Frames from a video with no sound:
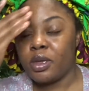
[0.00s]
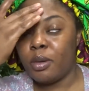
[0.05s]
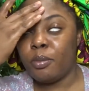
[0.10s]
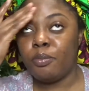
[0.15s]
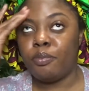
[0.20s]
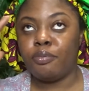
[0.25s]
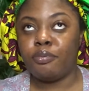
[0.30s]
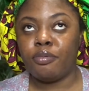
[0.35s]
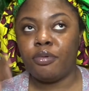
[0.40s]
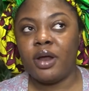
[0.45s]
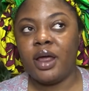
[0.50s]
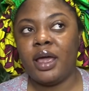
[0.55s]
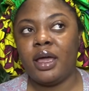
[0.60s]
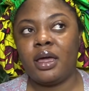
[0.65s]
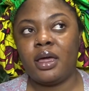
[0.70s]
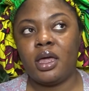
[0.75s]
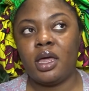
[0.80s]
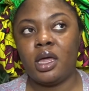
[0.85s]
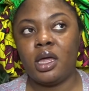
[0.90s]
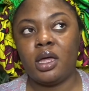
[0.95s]

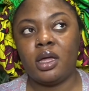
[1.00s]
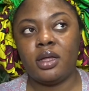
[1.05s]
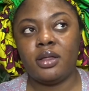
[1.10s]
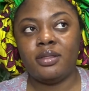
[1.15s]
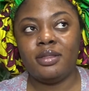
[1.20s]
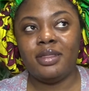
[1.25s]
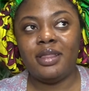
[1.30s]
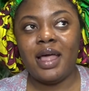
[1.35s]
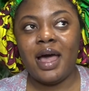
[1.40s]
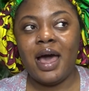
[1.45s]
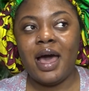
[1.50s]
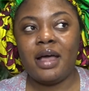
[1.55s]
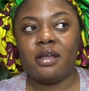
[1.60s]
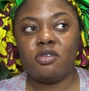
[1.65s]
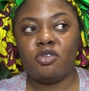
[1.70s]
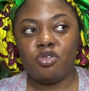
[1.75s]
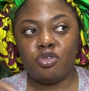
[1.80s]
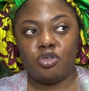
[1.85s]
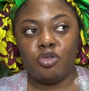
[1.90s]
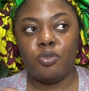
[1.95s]
break
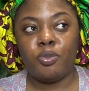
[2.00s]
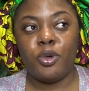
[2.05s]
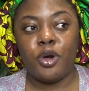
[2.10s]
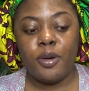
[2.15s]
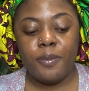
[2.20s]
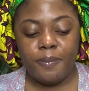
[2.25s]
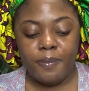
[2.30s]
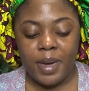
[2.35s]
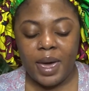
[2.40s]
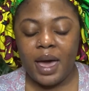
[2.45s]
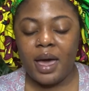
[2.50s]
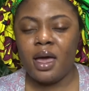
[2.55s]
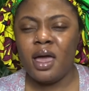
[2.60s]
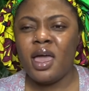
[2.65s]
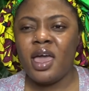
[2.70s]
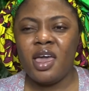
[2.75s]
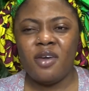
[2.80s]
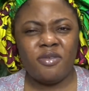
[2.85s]
that super matte.